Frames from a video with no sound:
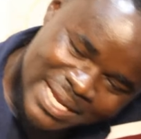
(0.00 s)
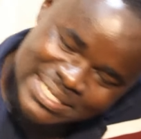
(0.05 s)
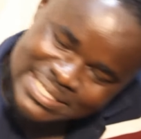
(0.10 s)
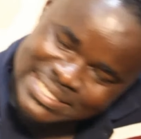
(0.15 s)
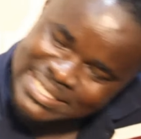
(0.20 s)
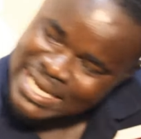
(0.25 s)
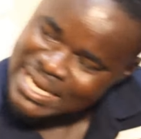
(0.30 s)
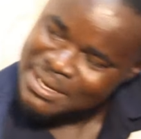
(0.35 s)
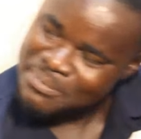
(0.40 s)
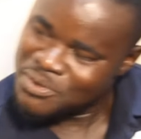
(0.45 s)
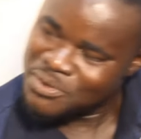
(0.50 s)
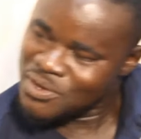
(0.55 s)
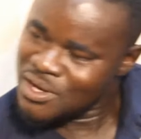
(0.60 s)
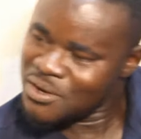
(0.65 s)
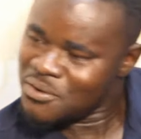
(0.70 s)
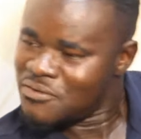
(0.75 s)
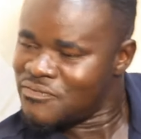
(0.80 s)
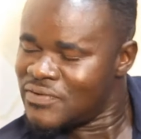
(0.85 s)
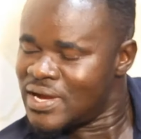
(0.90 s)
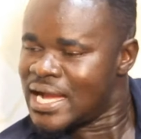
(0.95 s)
that's the kind of look
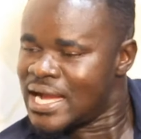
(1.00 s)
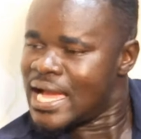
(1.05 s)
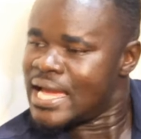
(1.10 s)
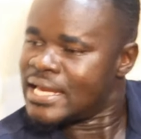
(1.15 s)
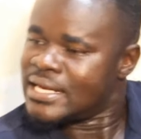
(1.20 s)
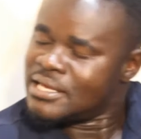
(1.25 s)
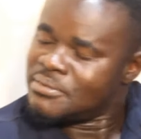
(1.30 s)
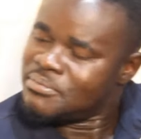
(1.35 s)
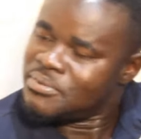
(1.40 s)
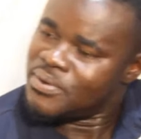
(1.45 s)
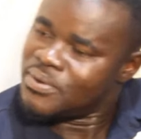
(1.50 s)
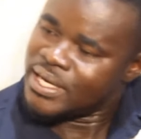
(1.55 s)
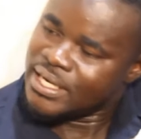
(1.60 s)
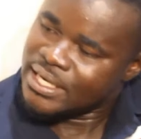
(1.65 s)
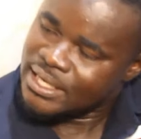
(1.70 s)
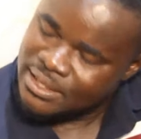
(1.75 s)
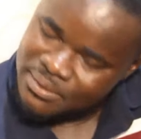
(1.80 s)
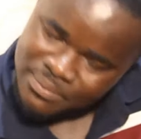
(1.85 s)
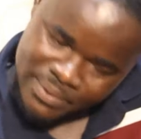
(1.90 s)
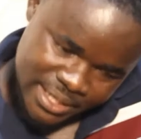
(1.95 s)
of faka, and they do it
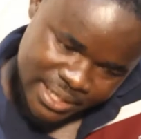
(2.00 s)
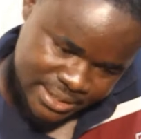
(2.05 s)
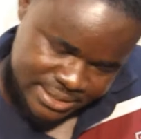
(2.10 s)
anyway.